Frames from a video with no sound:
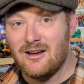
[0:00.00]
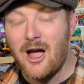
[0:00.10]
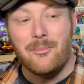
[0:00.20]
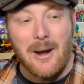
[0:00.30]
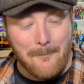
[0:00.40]

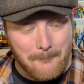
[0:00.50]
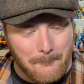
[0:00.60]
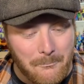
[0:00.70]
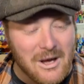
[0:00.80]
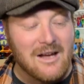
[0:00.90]
I've been a
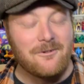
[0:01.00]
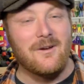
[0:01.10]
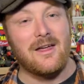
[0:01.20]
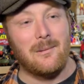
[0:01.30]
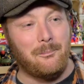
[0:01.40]
big
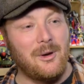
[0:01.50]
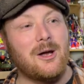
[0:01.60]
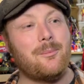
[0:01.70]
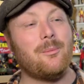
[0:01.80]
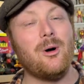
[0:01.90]
fan, a
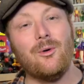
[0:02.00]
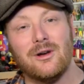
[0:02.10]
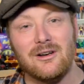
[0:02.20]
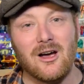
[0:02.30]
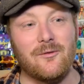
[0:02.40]
big
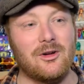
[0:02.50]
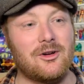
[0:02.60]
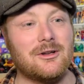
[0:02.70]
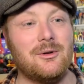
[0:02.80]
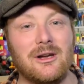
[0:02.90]
proponent of
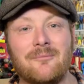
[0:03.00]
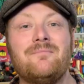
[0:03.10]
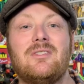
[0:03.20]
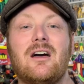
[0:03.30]
including